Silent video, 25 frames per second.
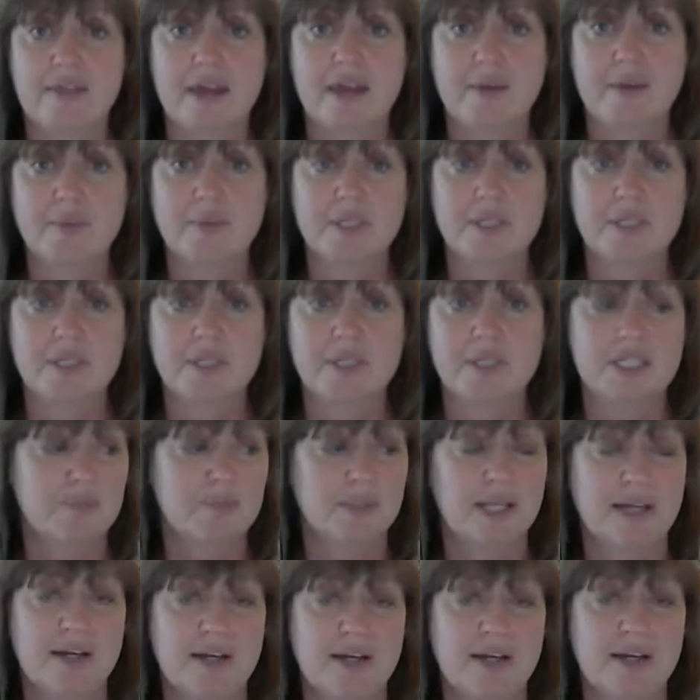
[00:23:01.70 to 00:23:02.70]
that would
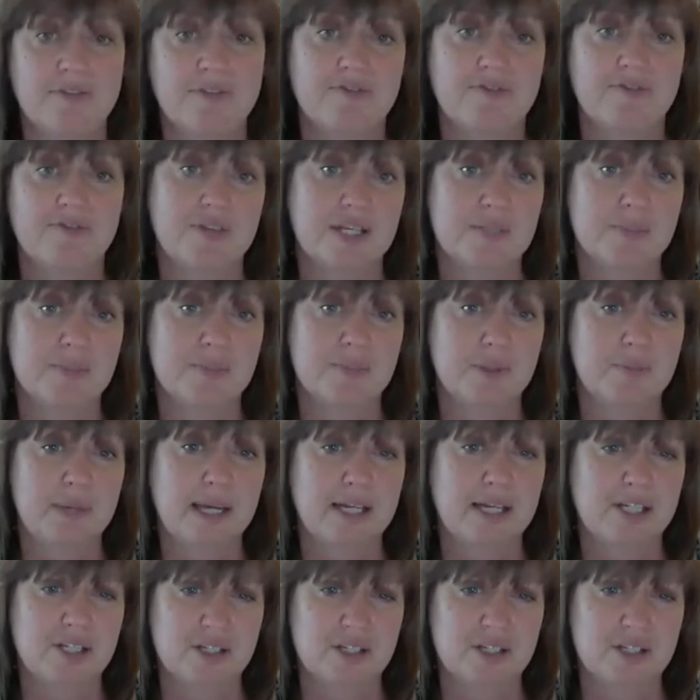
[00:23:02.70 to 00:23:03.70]
display on the Facebook
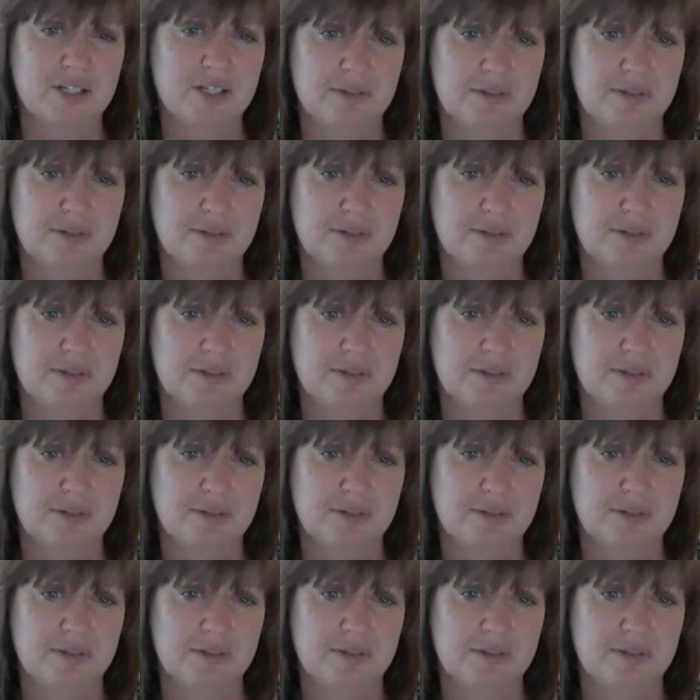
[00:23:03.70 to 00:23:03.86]
page?